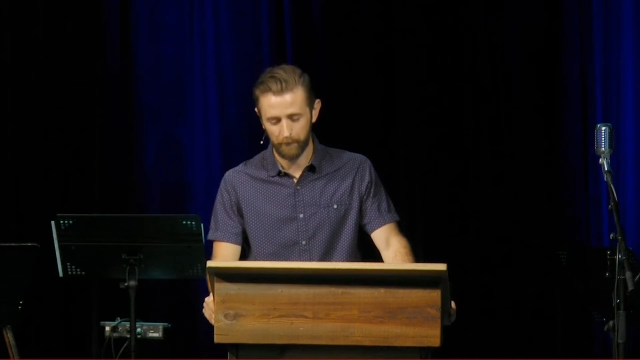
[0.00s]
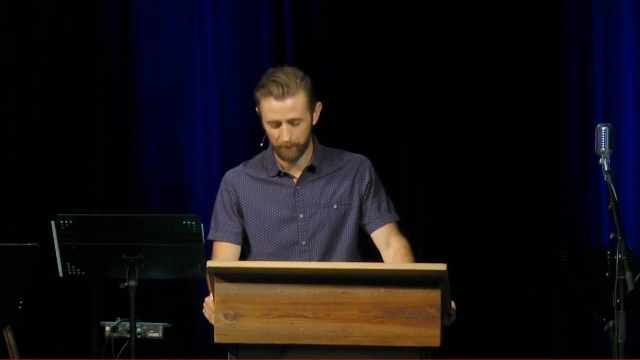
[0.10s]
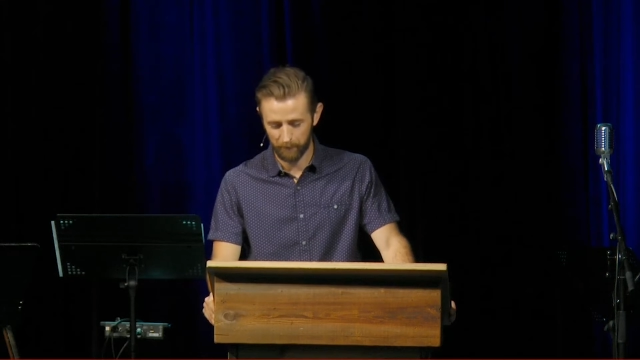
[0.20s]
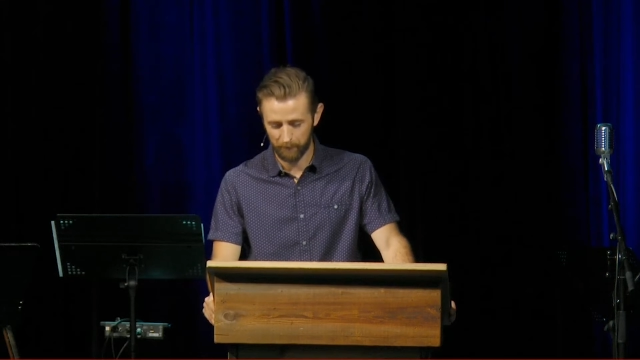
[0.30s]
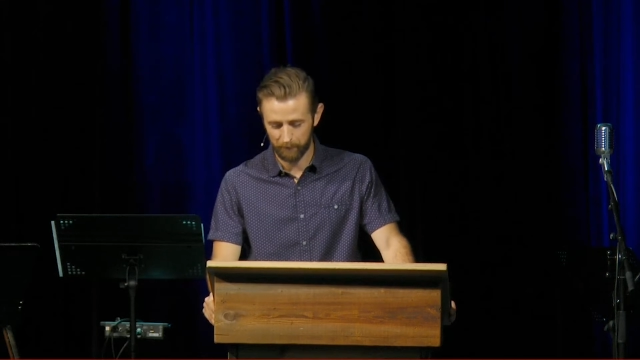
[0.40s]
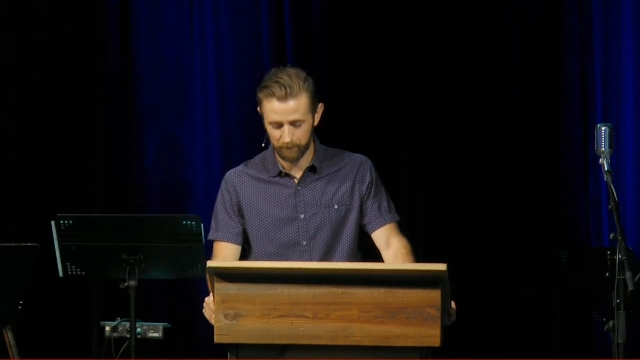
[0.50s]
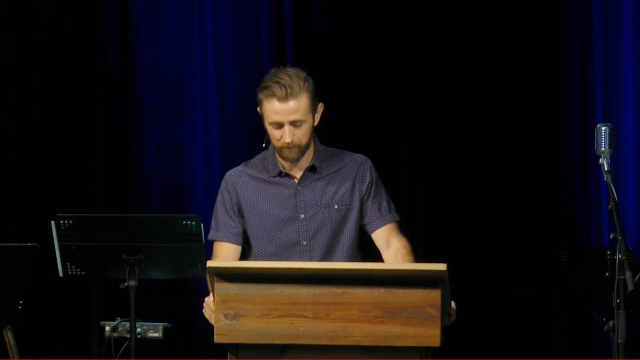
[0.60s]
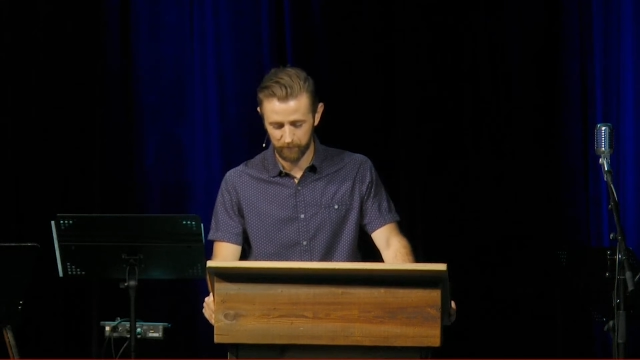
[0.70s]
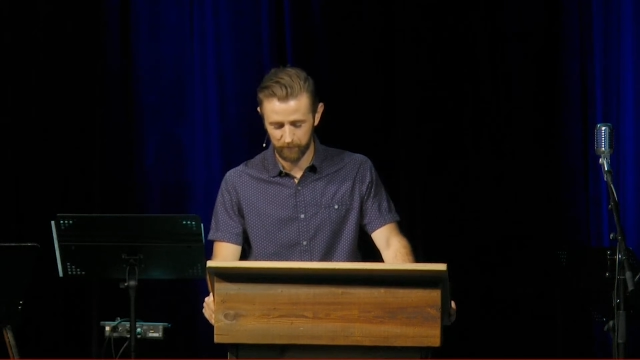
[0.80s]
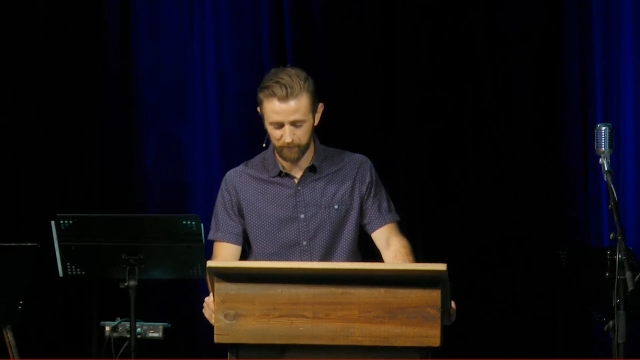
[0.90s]

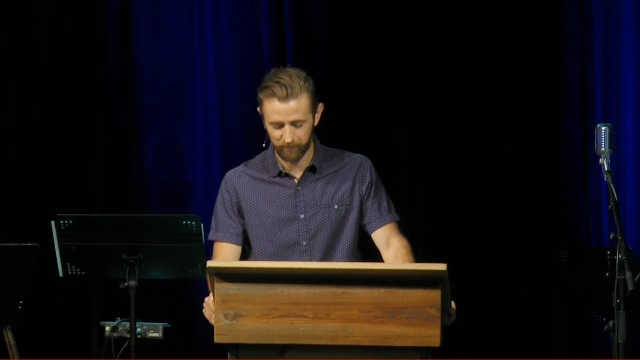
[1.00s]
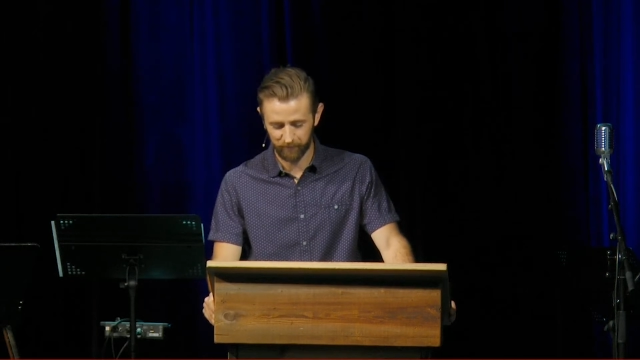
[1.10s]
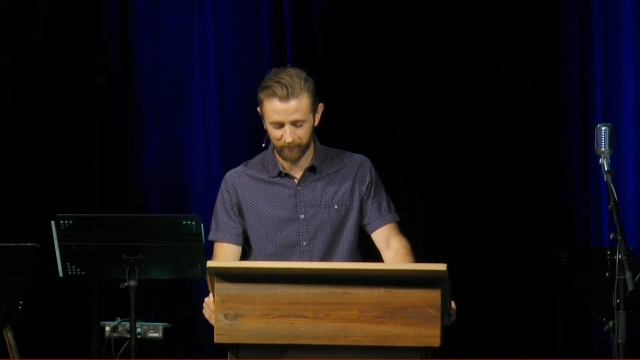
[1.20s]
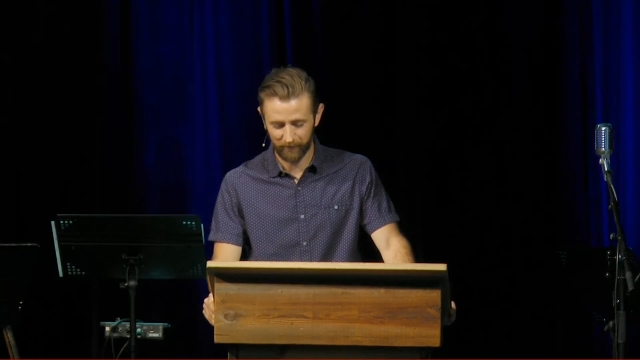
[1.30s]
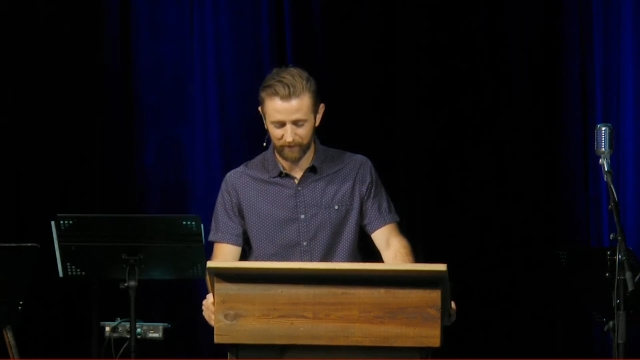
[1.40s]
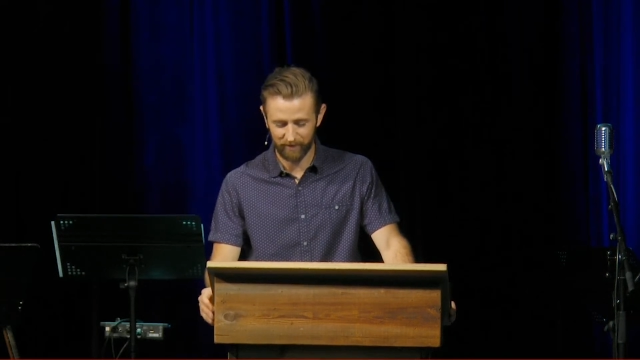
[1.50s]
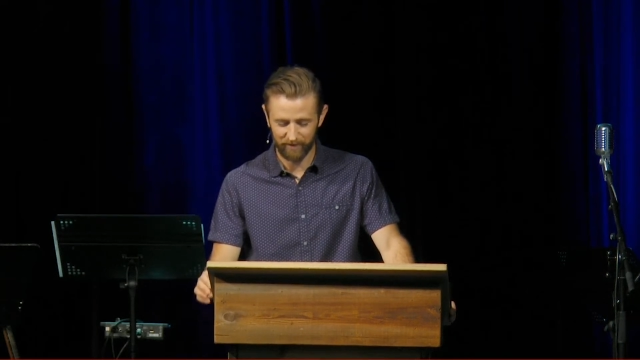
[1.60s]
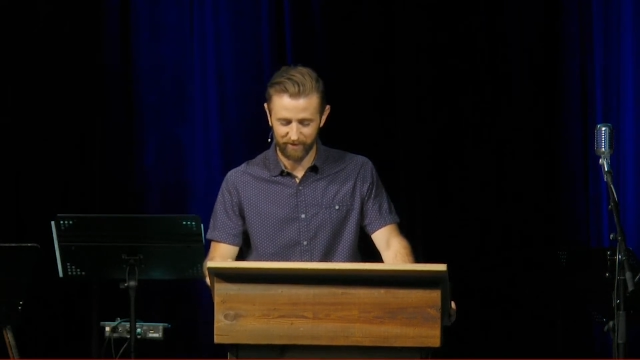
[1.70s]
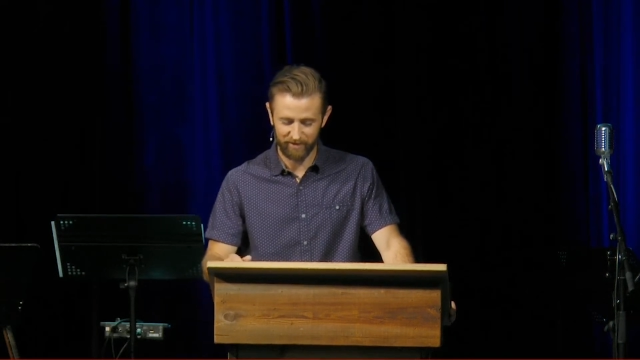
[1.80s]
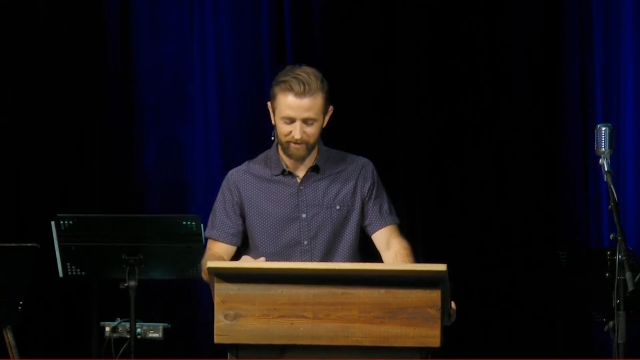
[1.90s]

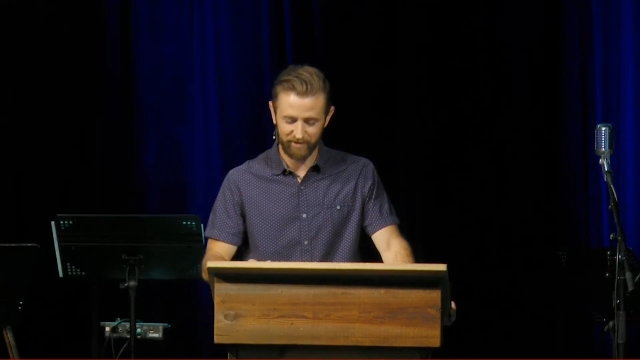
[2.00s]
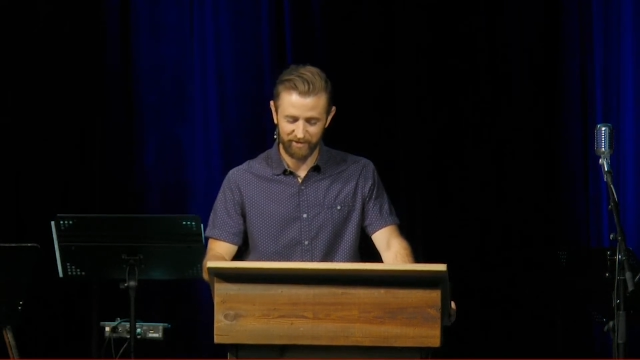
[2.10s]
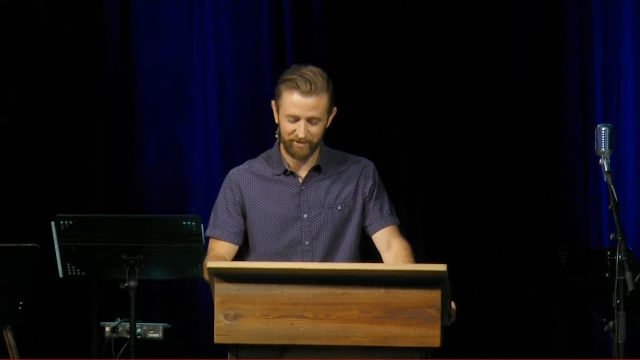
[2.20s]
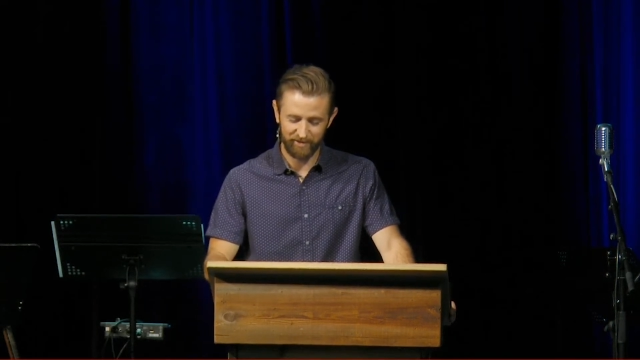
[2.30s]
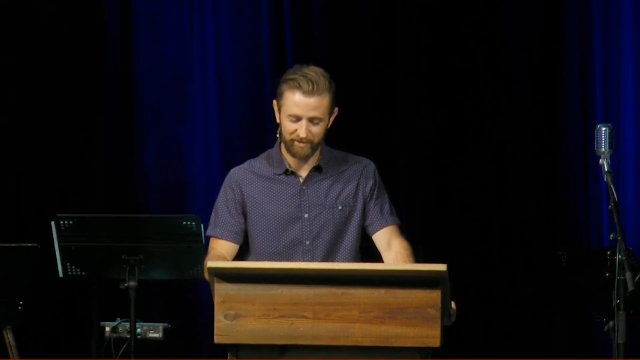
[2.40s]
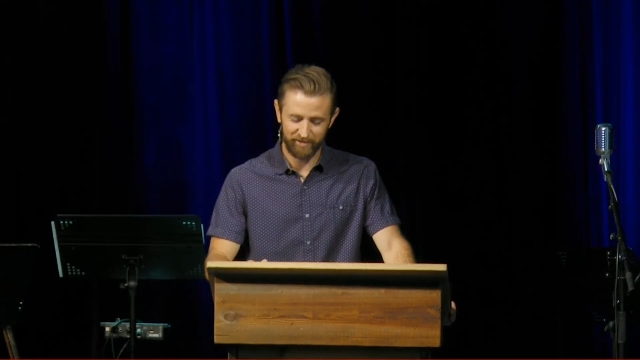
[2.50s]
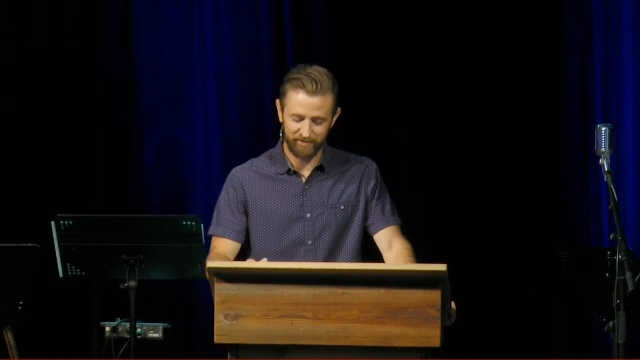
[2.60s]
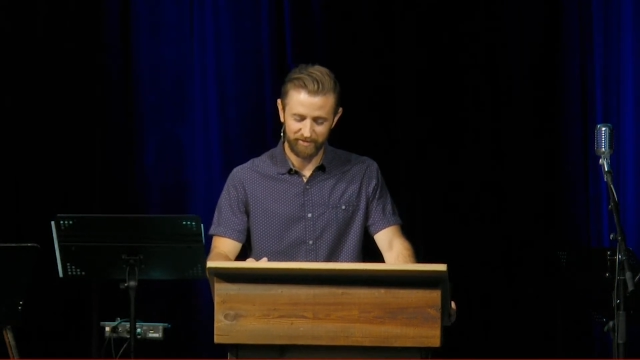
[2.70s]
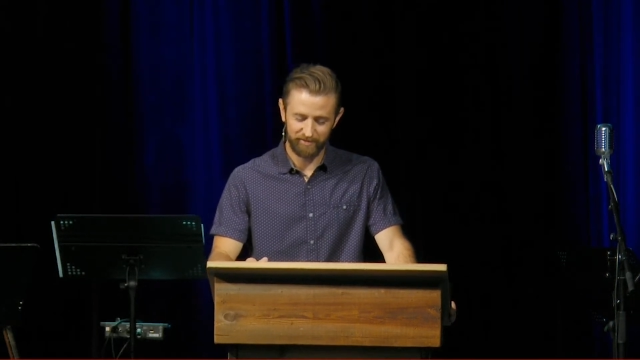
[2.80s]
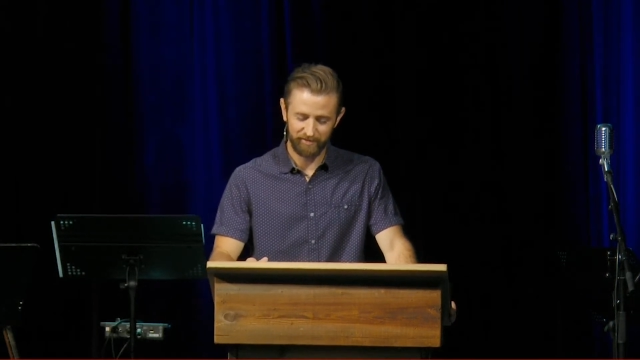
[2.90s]

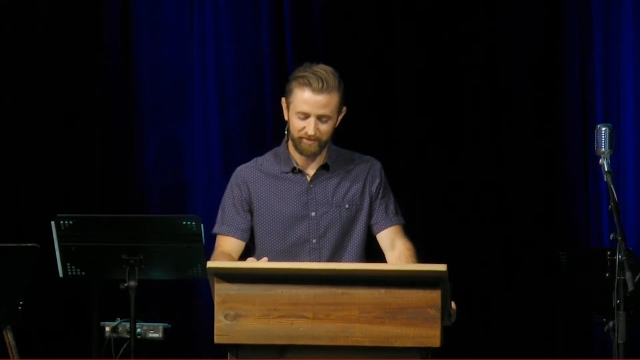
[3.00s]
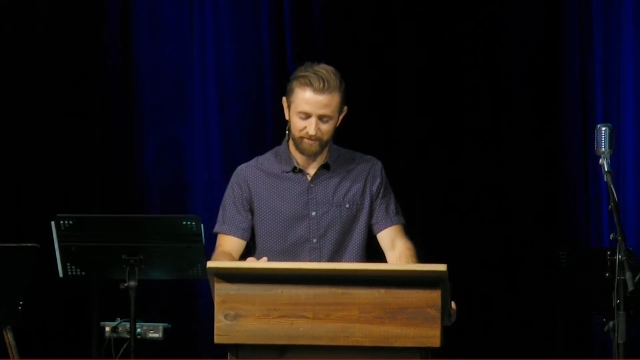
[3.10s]
No one is speaking in this clip.